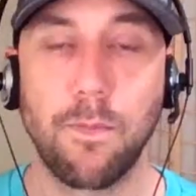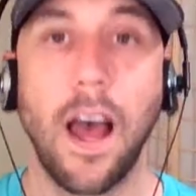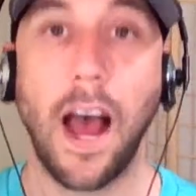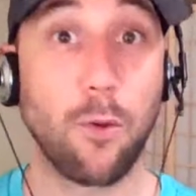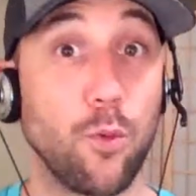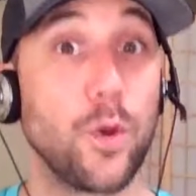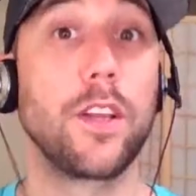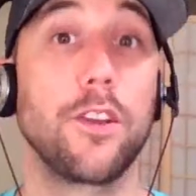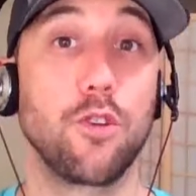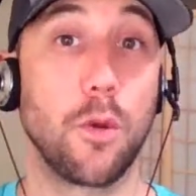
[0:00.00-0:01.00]
I really
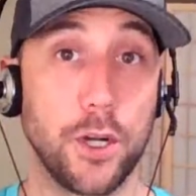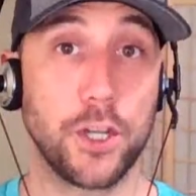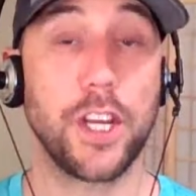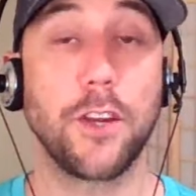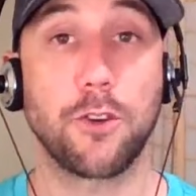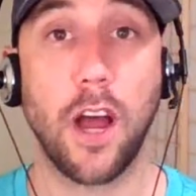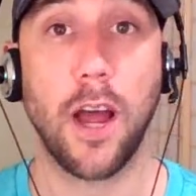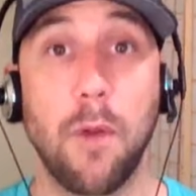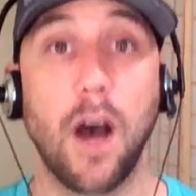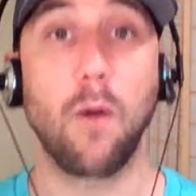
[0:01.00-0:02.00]
do appreciate your
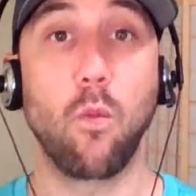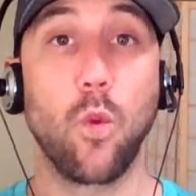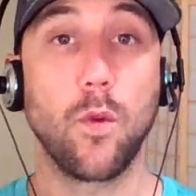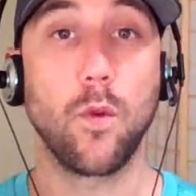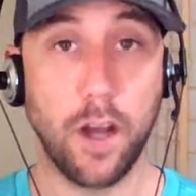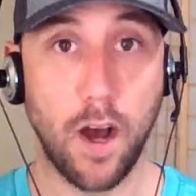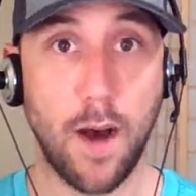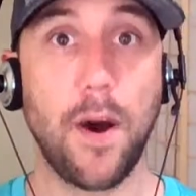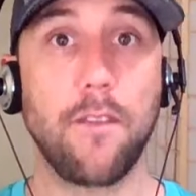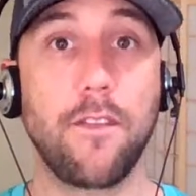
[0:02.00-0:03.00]
time. Um, when we
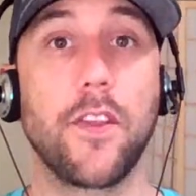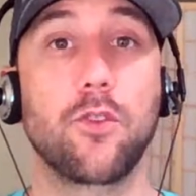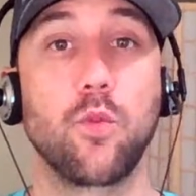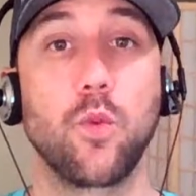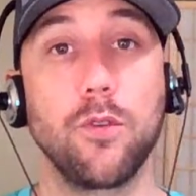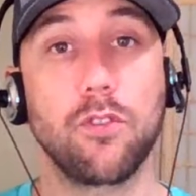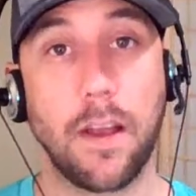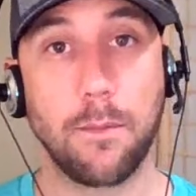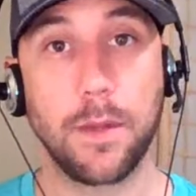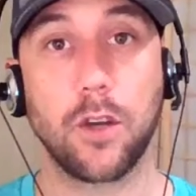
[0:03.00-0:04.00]
hop off of this, will you
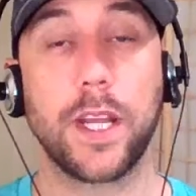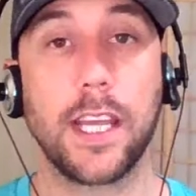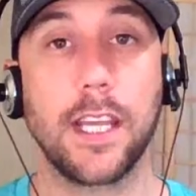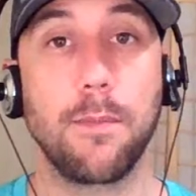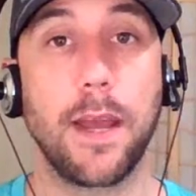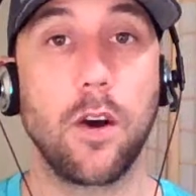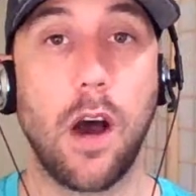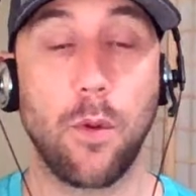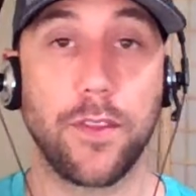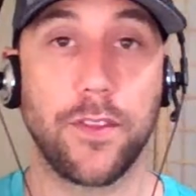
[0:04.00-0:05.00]
send me a quick email? I
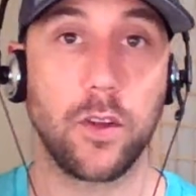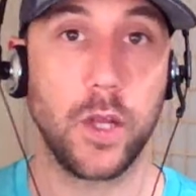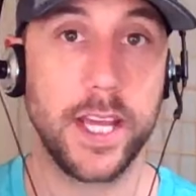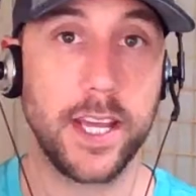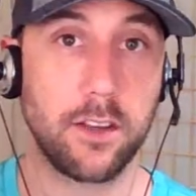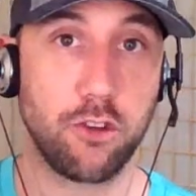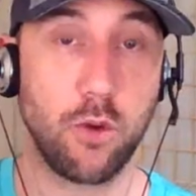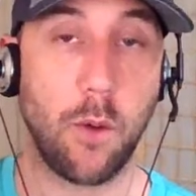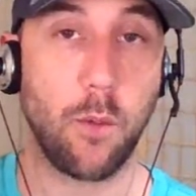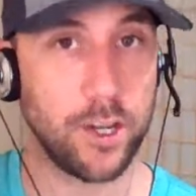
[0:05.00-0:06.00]
want the link to,
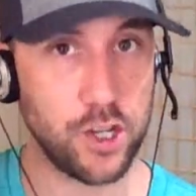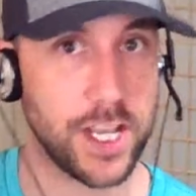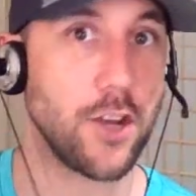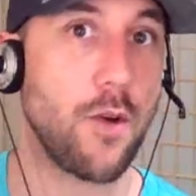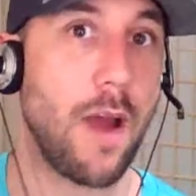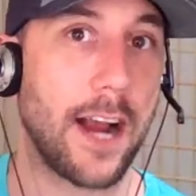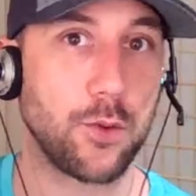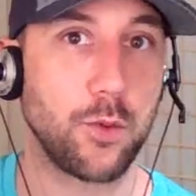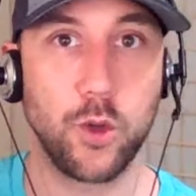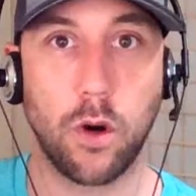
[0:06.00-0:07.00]
I want to just get your
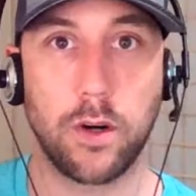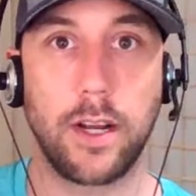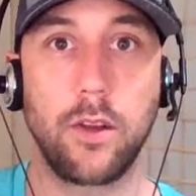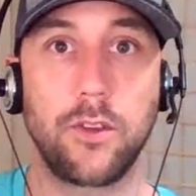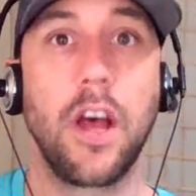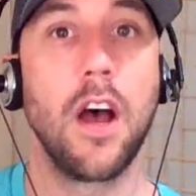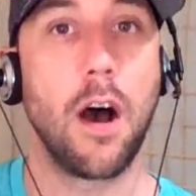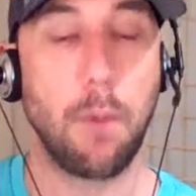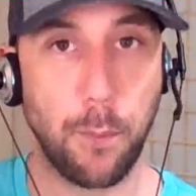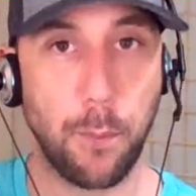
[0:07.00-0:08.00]
actual U R Ls.
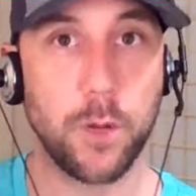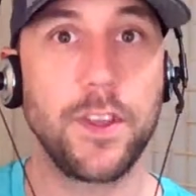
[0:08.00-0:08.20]
I'm going to put them in the